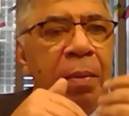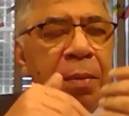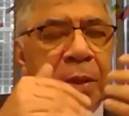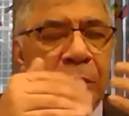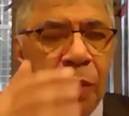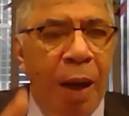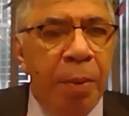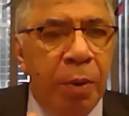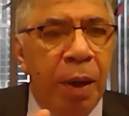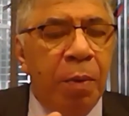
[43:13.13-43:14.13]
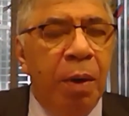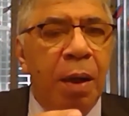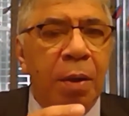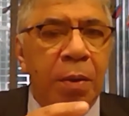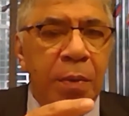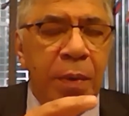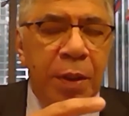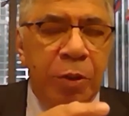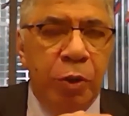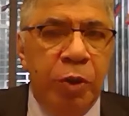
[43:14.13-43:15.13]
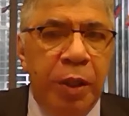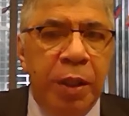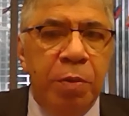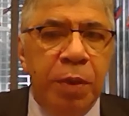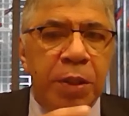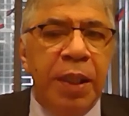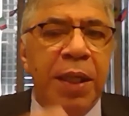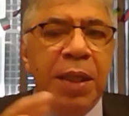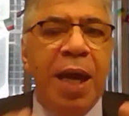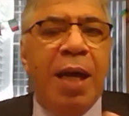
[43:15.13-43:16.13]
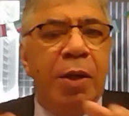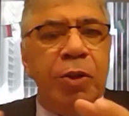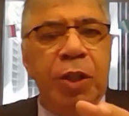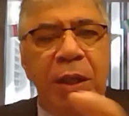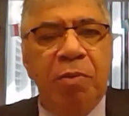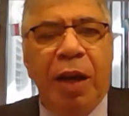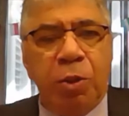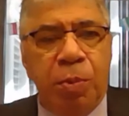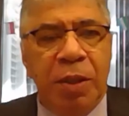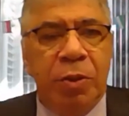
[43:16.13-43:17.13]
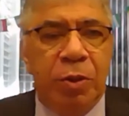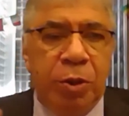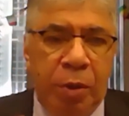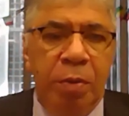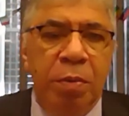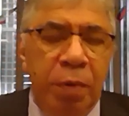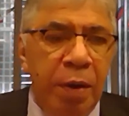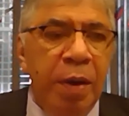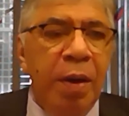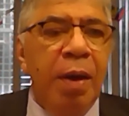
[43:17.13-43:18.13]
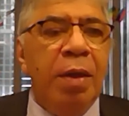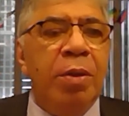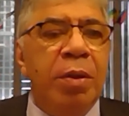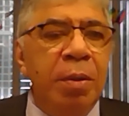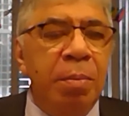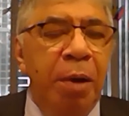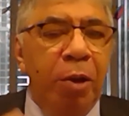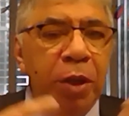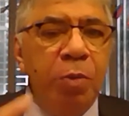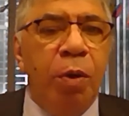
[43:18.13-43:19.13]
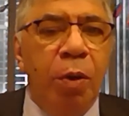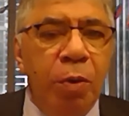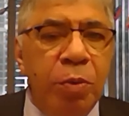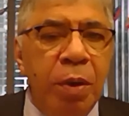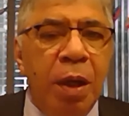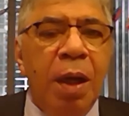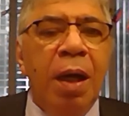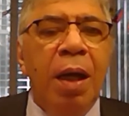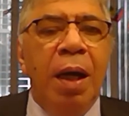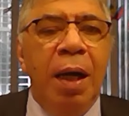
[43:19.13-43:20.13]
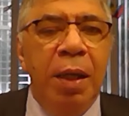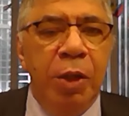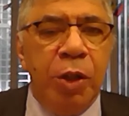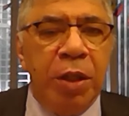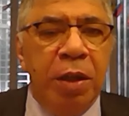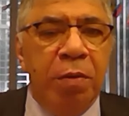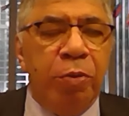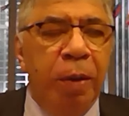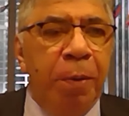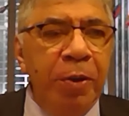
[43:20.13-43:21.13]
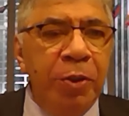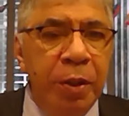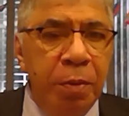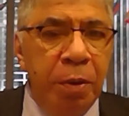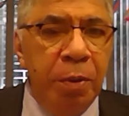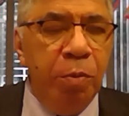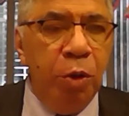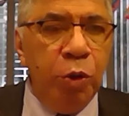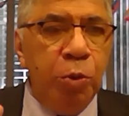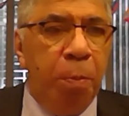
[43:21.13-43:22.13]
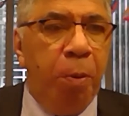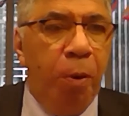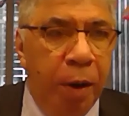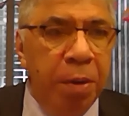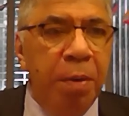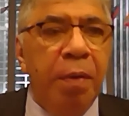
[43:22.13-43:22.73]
described quite well, associated with clean energy investments. So the Belt and Road Initiative 3.0 will support